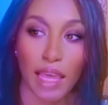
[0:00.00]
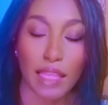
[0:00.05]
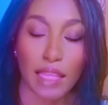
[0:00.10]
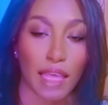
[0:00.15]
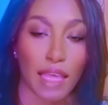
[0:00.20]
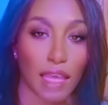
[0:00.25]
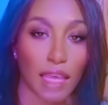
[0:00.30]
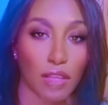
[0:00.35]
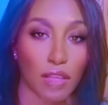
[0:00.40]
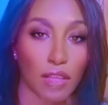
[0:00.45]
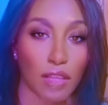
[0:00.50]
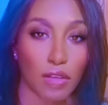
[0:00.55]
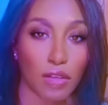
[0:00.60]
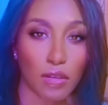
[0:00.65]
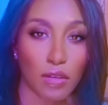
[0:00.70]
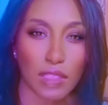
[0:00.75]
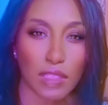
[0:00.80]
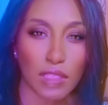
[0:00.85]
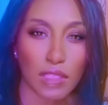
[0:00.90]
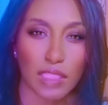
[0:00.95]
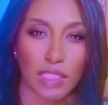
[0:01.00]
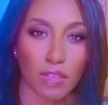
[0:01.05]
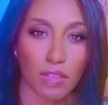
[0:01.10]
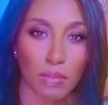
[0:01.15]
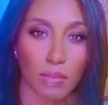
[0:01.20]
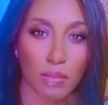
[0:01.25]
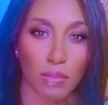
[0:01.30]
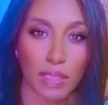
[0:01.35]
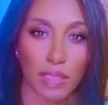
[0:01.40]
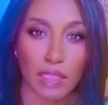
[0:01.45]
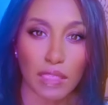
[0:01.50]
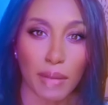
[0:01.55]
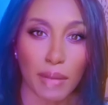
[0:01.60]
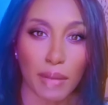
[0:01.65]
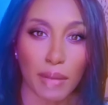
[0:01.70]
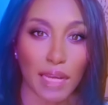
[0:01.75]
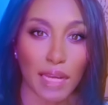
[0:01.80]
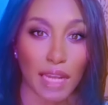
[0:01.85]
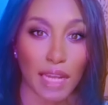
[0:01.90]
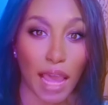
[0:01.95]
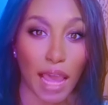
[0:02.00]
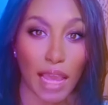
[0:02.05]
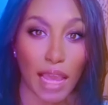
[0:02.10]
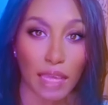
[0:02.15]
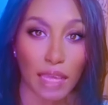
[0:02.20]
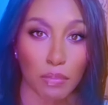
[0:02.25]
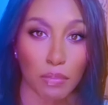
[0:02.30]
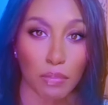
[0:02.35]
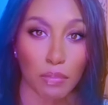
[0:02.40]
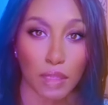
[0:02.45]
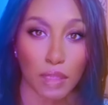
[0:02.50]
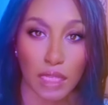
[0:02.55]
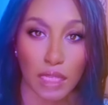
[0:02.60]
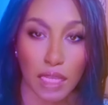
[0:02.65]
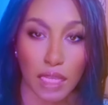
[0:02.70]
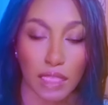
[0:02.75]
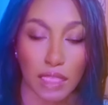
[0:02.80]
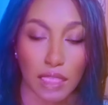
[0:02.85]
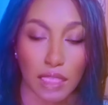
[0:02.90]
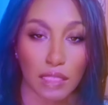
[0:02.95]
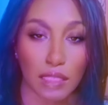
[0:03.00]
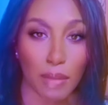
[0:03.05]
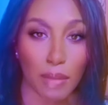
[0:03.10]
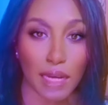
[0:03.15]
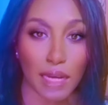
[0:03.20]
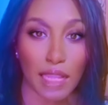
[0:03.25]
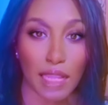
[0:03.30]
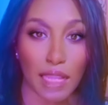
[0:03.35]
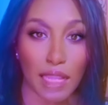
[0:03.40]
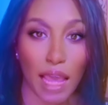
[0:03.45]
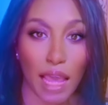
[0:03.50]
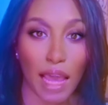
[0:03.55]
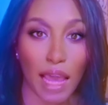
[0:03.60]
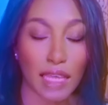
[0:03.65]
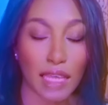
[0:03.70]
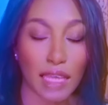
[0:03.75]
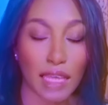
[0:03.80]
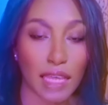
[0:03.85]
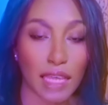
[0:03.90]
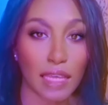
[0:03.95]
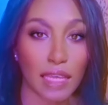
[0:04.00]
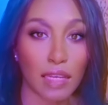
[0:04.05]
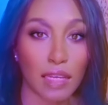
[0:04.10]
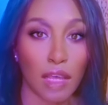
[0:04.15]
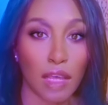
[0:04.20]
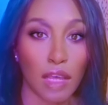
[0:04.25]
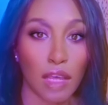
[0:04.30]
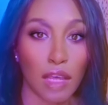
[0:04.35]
that, this is going to be somebody that I can bully, somebody that I can,